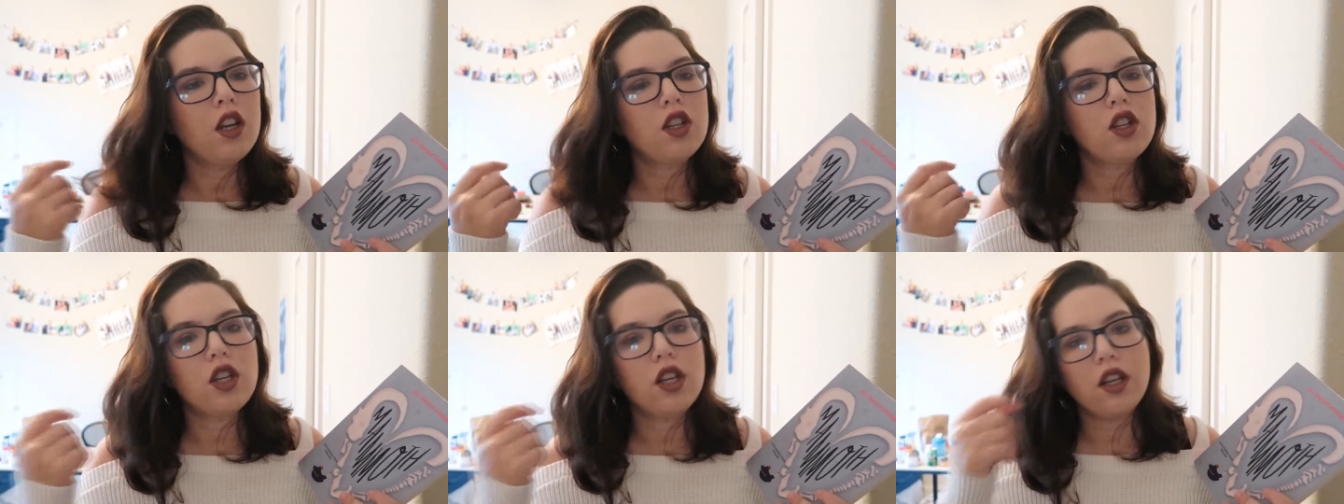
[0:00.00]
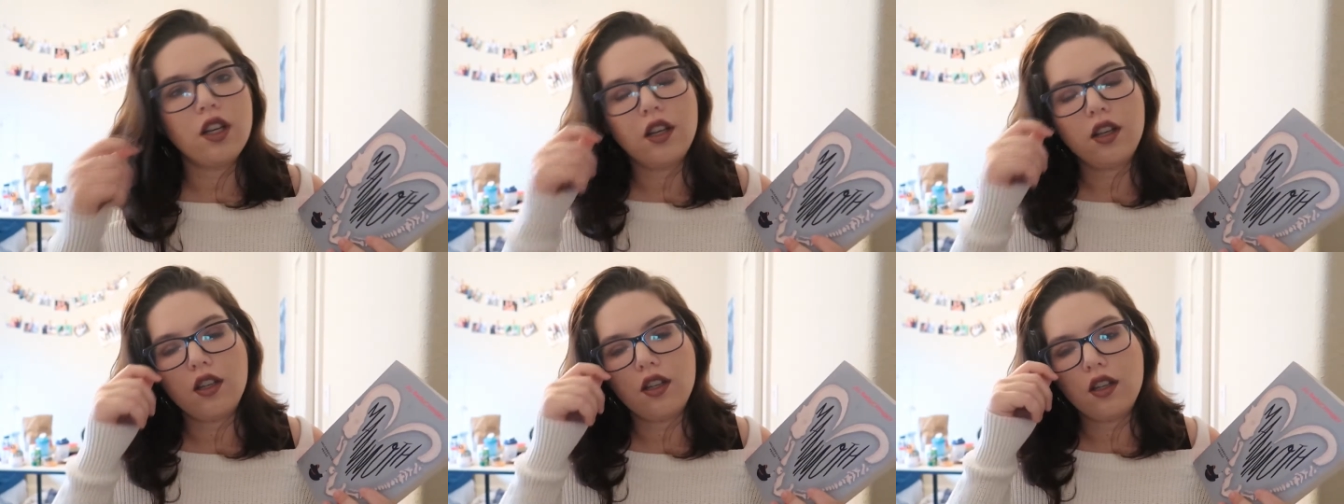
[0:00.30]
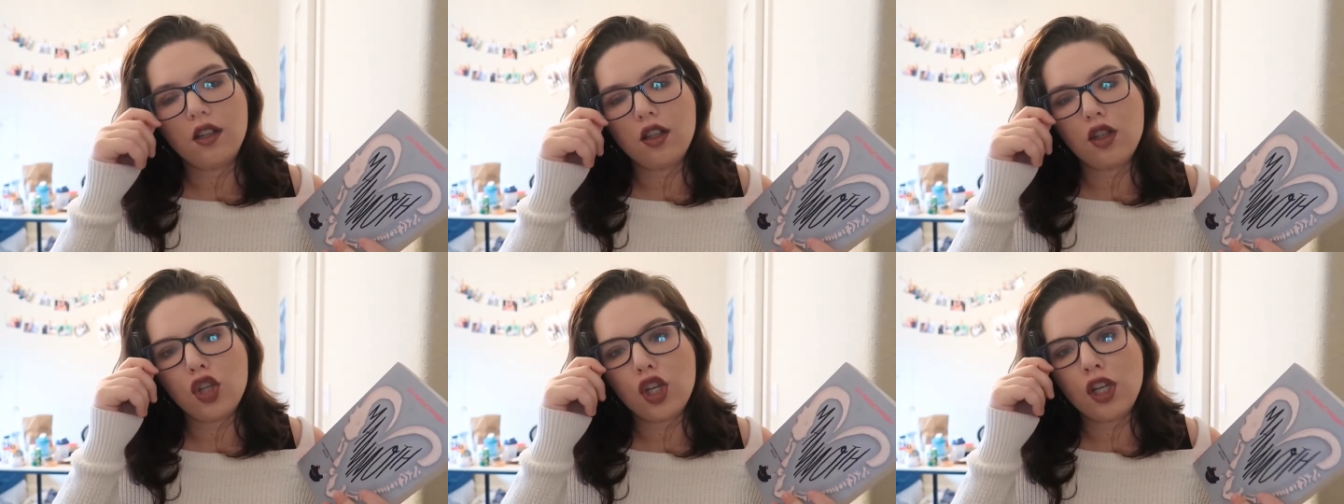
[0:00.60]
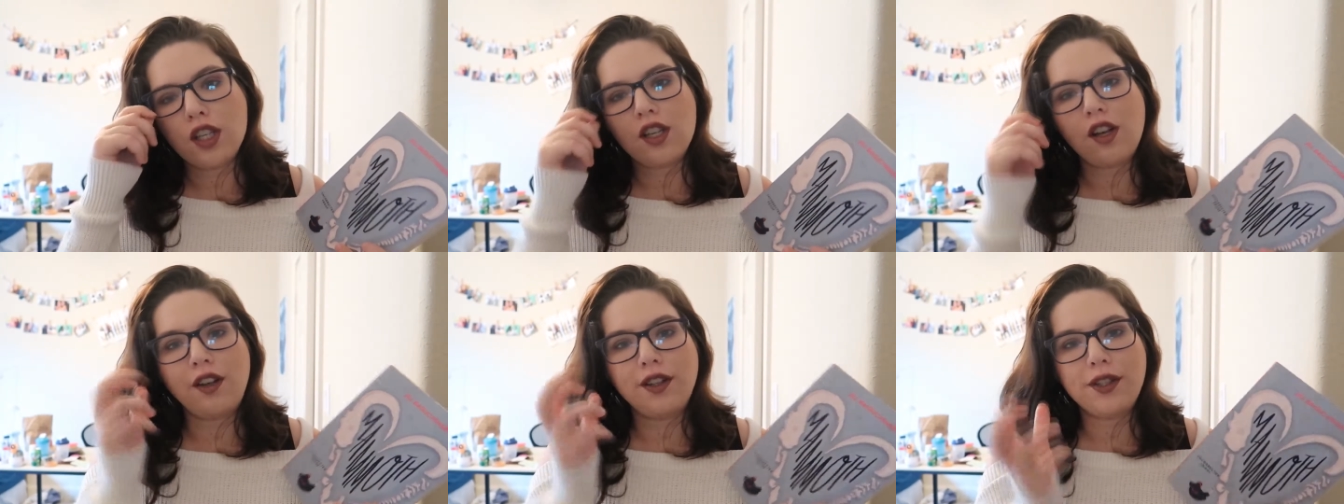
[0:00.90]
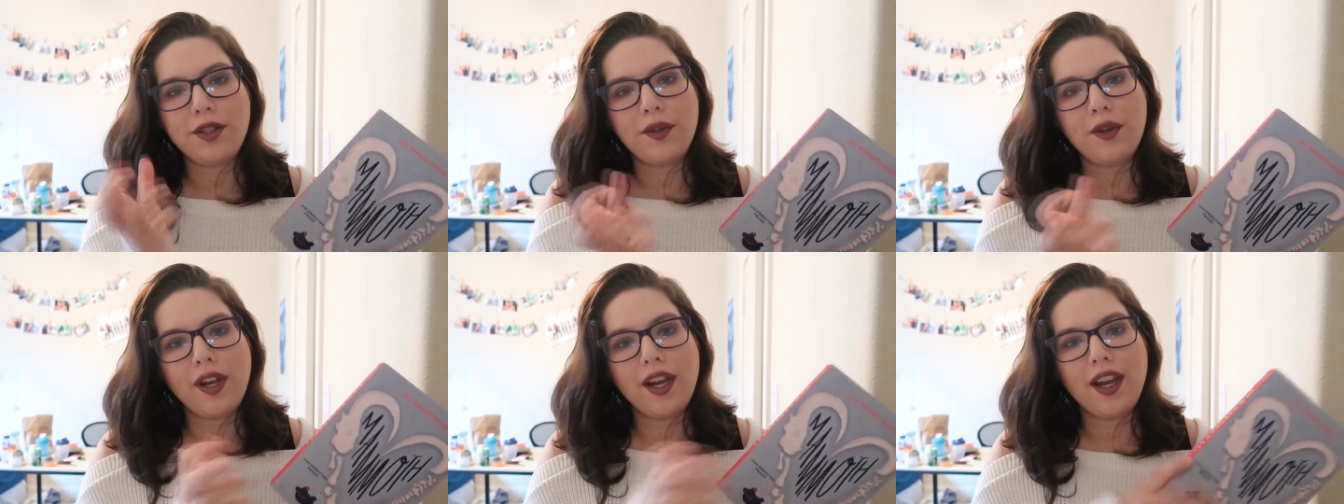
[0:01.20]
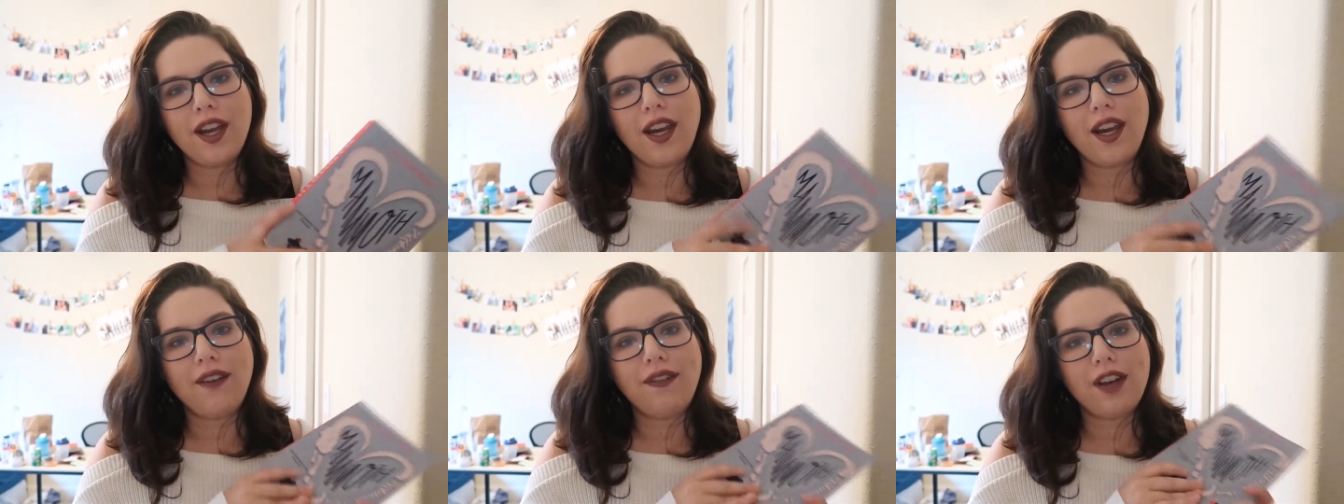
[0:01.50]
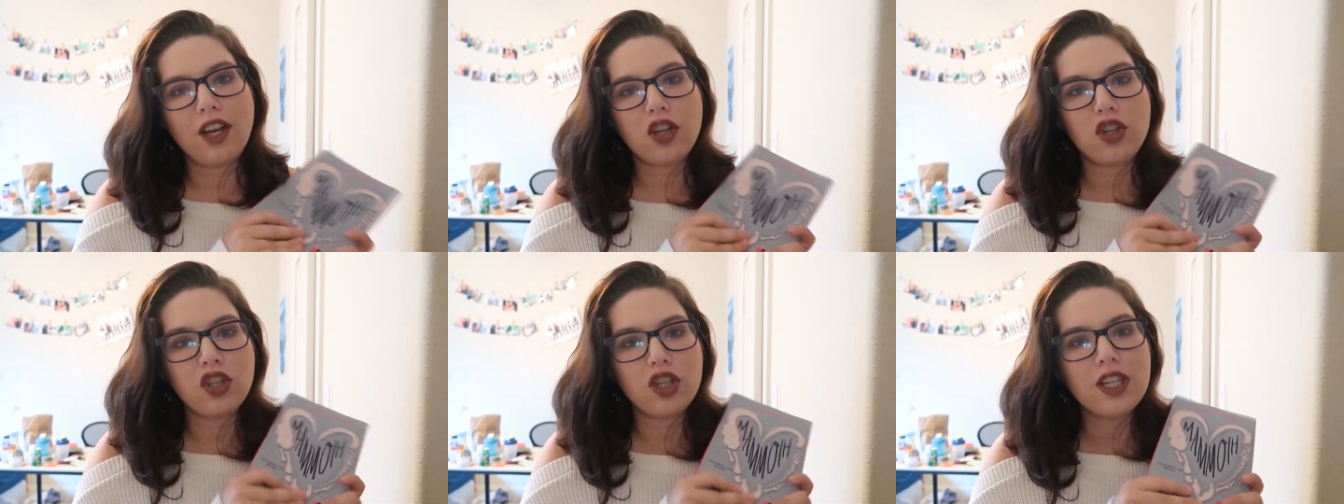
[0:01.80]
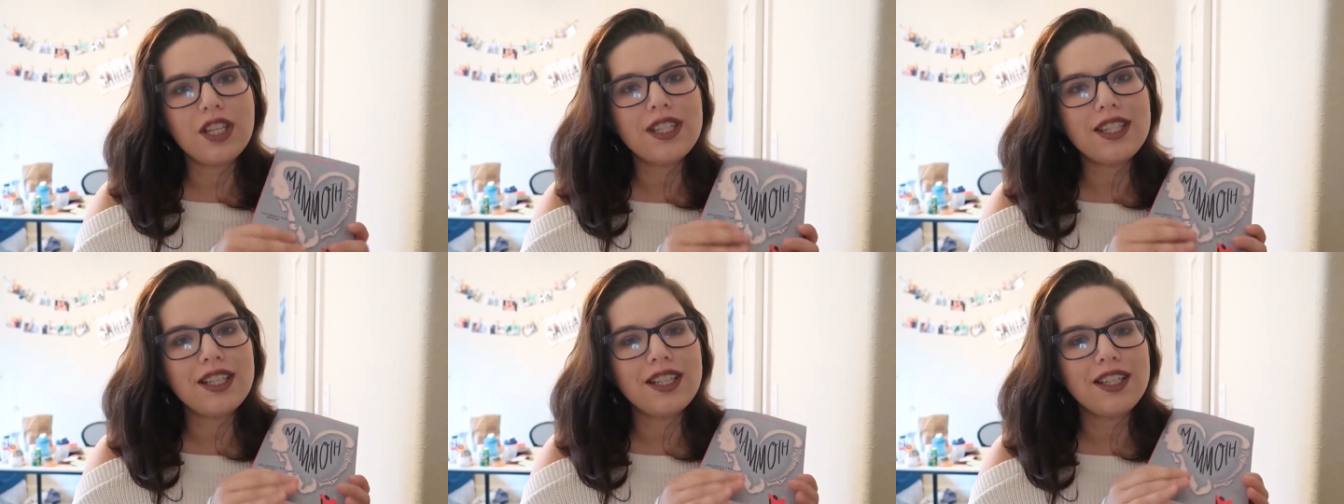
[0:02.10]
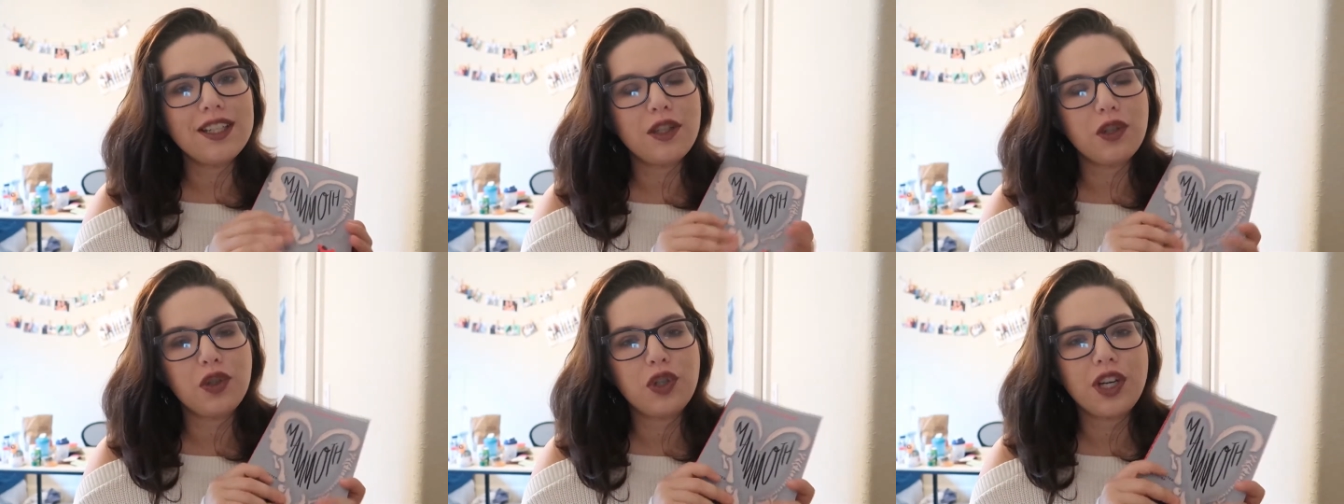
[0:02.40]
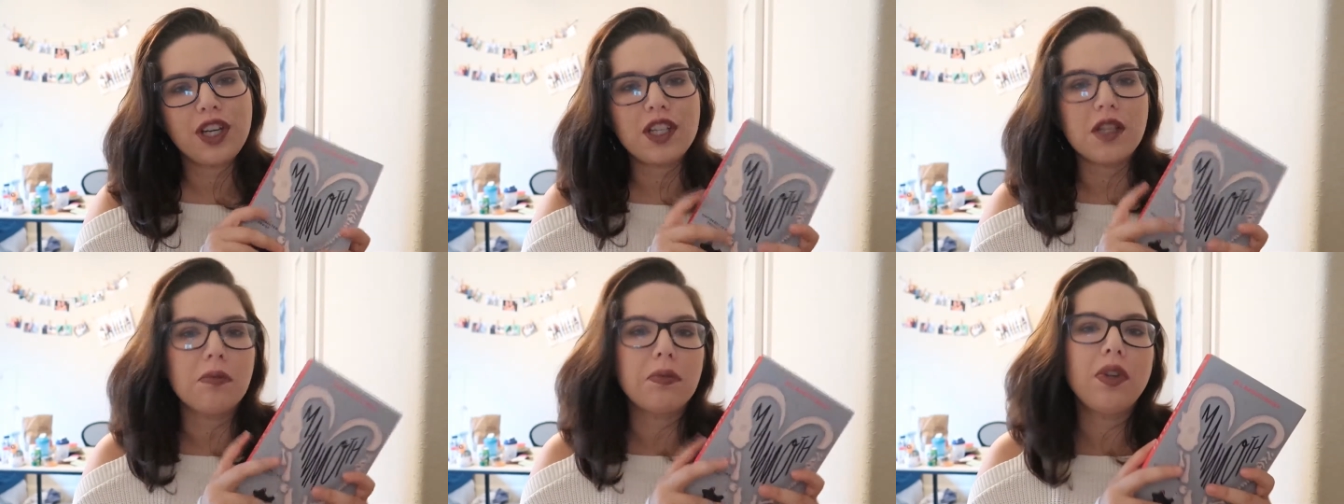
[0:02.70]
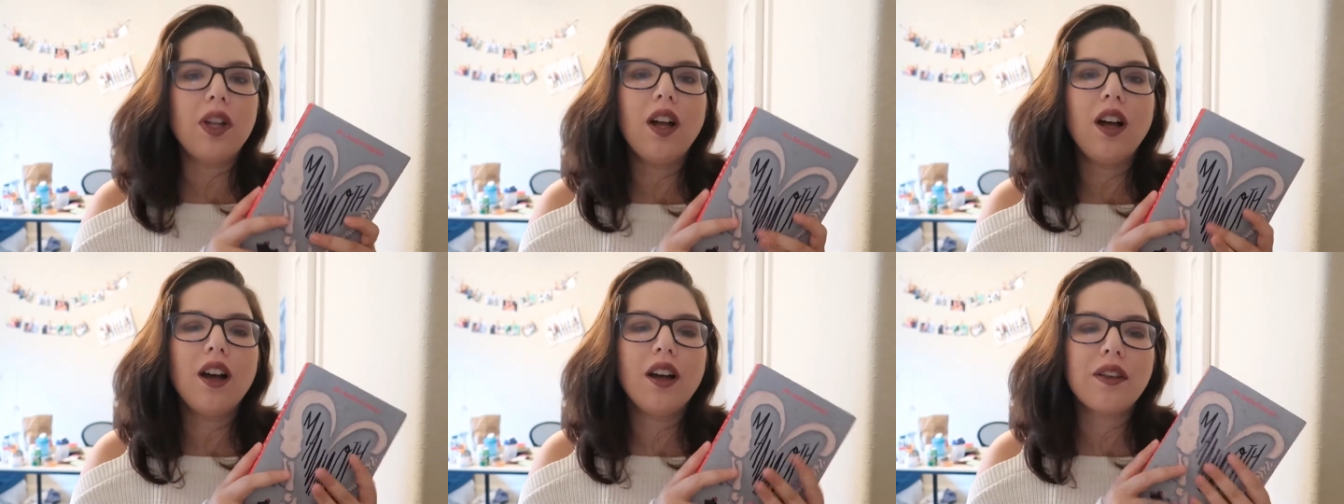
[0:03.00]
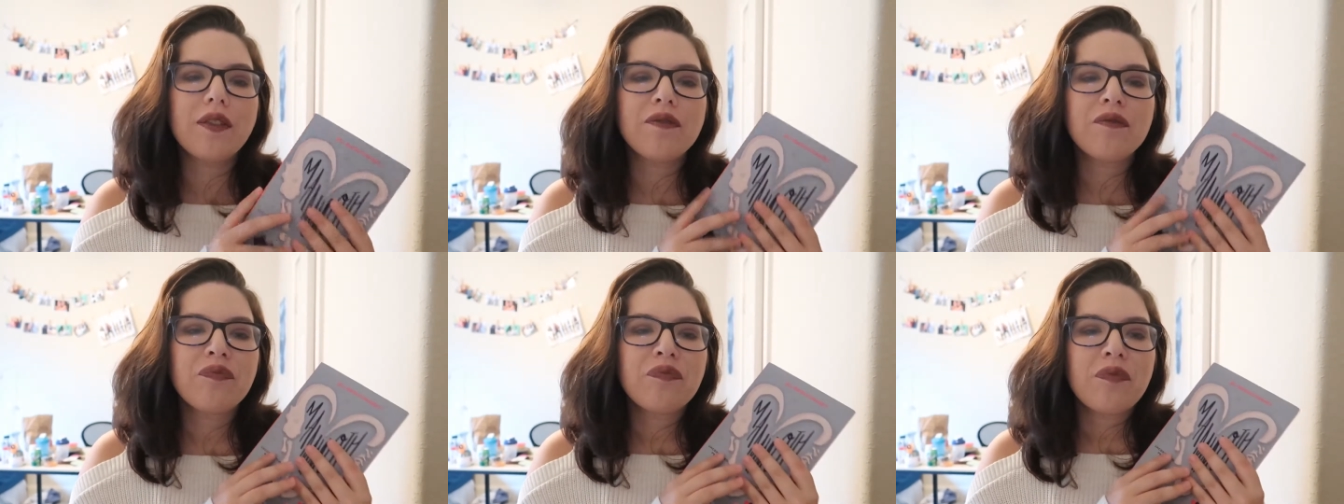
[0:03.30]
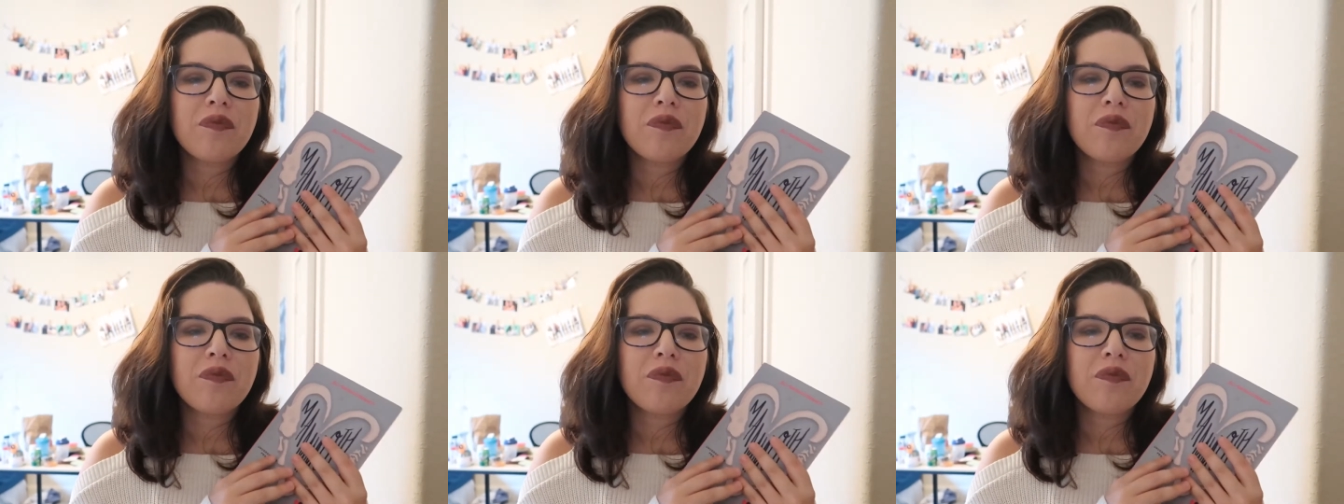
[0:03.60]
she's also a fashionista, so she has a blog.